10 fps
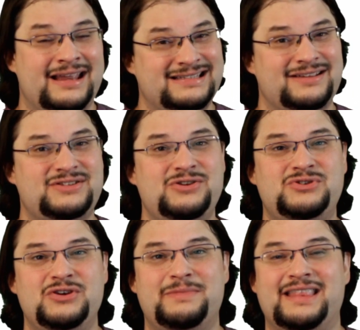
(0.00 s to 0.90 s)
It tells
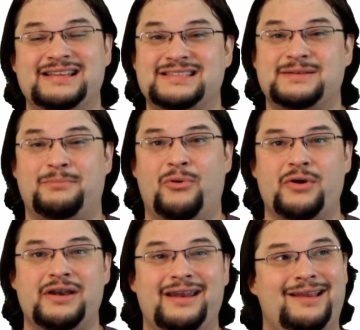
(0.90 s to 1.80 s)
YouTube that this is
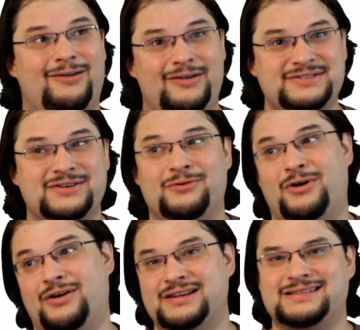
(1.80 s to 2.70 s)
important, and
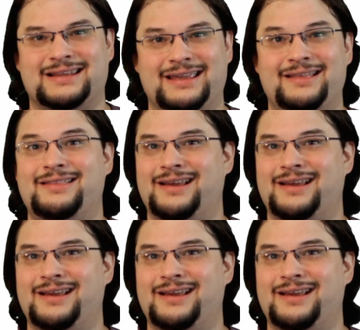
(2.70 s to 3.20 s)
also, honestly,